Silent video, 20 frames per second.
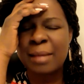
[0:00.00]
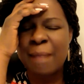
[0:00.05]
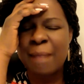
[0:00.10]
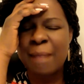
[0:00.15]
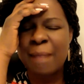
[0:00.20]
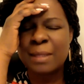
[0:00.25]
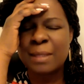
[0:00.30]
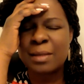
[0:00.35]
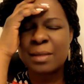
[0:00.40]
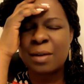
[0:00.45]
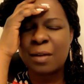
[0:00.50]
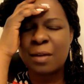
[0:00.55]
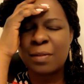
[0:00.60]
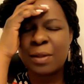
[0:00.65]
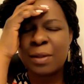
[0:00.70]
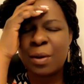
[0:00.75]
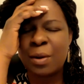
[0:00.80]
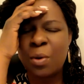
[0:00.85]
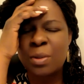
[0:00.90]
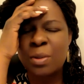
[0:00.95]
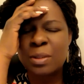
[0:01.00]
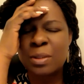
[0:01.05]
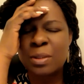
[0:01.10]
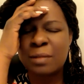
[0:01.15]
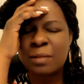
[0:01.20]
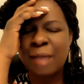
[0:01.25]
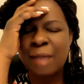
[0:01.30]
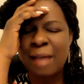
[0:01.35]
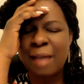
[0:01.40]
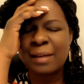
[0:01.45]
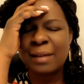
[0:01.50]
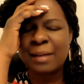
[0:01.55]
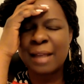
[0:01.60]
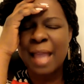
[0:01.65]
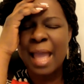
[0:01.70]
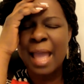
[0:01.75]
Captain of the host of heaven,